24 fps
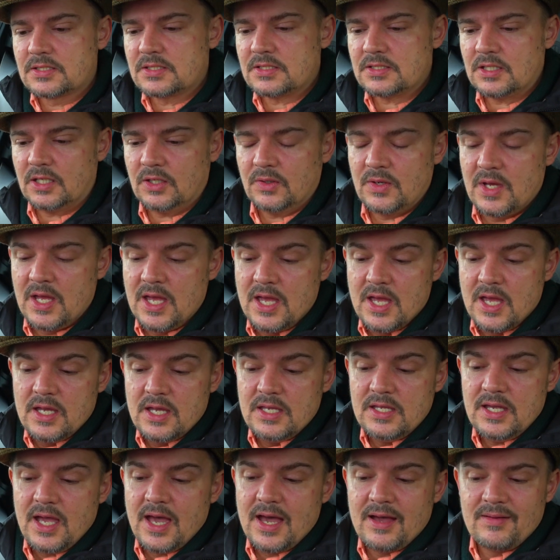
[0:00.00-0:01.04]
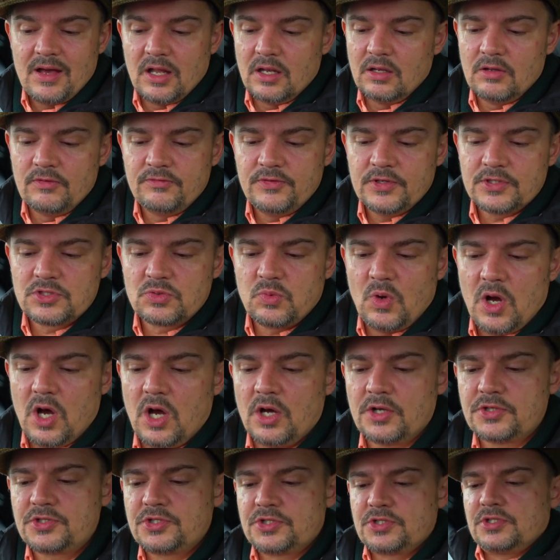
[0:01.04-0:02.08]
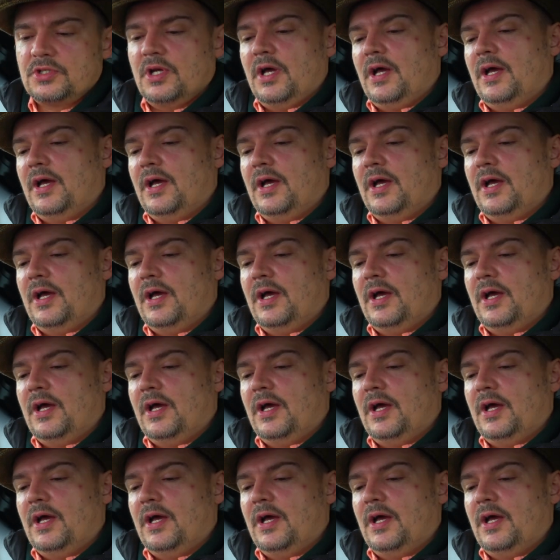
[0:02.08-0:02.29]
So yeah, I love this watch.